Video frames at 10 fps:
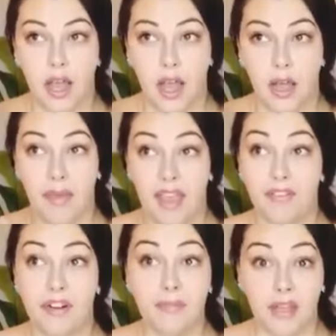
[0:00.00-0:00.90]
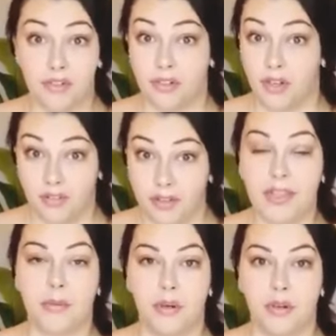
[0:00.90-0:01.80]
every mother on that
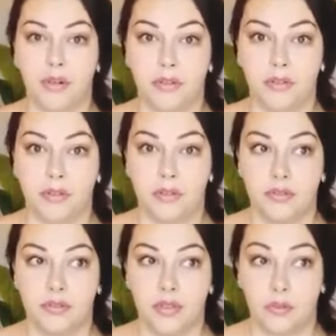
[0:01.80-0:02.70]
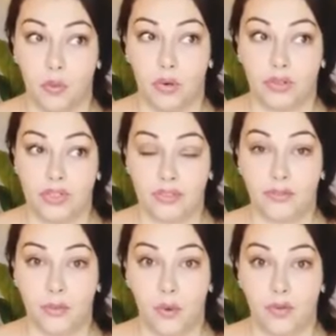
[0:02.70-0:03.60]
labor and
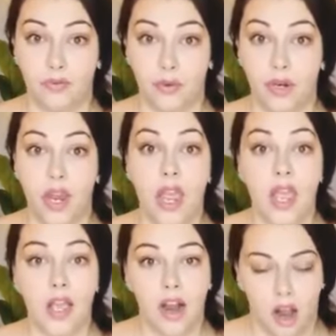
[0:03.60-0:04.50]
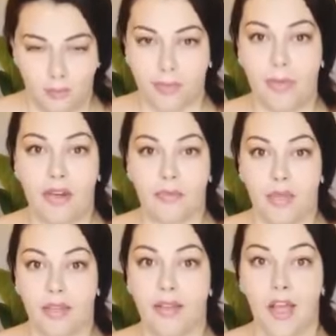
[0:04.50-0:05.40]
delivery ward floor complimented
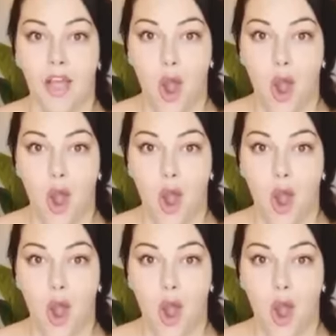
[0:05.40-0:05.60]
me